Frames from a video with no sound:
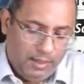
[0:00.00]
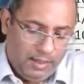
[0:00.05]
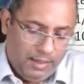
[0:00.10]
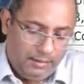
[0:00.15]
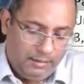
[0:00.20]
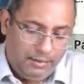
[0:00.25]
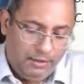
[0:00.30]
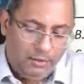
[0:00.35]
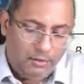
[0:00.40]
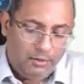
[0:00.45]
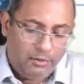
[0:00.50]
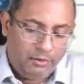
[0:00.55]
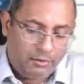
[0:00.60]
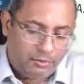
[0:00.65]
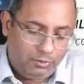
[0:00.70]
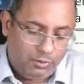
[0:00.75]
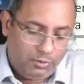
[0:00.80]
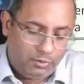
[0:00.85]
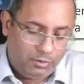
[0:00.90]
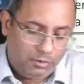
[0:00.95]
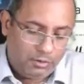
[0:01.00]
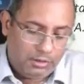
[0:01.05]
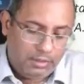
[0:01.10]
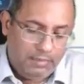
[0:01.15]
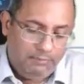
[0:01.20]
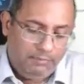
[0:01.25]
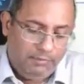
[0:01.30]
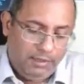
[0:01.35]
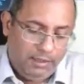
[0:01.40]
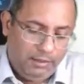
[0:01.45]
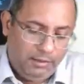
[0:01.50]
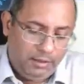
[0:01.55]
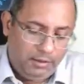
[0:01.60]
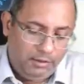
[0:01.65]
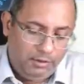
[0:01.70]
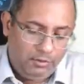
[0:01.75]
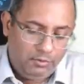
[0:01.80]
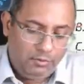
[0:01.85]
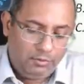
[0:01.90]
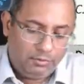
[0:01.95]
and then you go through the concept, and
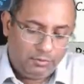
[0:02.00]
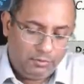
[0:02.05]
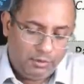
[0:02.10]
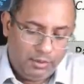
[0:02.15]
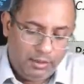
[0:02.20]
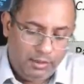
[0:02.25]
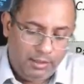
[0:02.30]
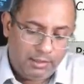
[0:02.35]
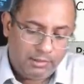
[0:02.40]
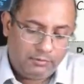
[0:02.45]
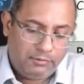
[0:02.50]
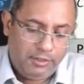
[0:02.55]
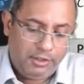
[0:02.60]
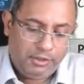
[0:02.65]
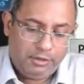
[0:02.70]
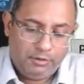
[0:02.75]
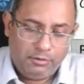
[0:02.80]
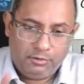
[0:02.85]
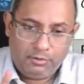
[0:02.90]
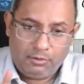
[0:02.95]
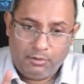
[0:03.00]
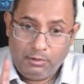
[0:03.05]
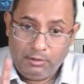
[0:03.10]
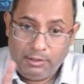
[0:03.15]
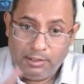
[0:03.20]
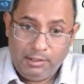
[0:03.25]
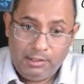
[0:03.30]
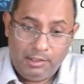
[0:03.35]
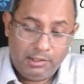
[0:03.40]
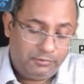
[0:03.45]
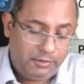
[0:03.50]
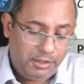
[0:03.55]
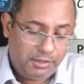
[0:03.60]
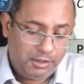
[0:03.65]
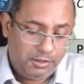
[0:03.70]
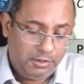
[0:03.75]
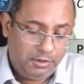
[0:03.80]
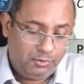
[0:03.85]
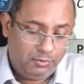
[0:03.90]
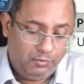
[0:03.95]
then you go through the illustrations, solve the
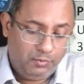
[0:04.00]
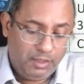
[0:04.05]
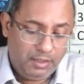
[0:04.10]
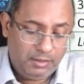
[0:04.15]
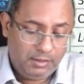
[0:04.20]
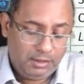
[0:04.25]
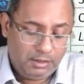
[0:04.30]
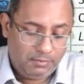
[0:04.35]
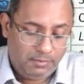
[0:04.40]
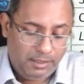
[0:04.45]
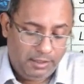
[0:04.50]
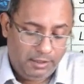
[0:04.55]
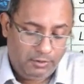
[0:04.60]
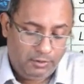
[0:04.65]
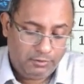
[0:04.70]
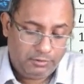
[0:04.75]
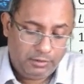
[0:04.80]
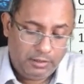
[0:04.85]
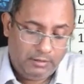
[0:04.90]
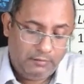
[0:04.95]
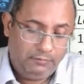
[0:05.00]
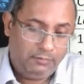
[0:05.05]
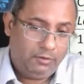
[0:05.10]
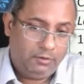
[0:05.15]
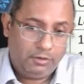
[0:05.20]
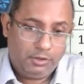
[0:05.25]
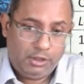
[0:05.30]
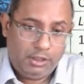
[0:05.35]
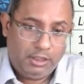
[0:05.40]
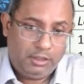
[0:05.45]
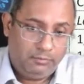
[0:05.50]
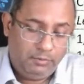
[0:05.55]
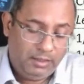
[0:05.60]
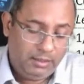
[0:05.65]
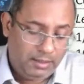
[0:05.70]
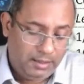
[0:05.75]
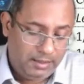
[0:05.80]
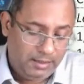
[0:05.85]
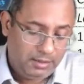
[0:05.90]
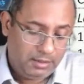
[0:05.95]
illustrations once by yourself, cross-check
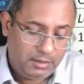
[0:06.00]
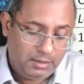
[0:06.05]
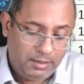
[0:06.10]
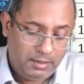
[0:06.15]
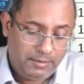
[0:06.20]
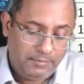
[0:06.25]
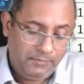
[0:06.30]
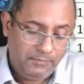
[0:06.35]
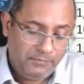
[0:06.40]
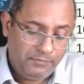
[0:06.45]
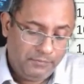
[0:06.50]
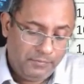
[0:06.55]
with the answer,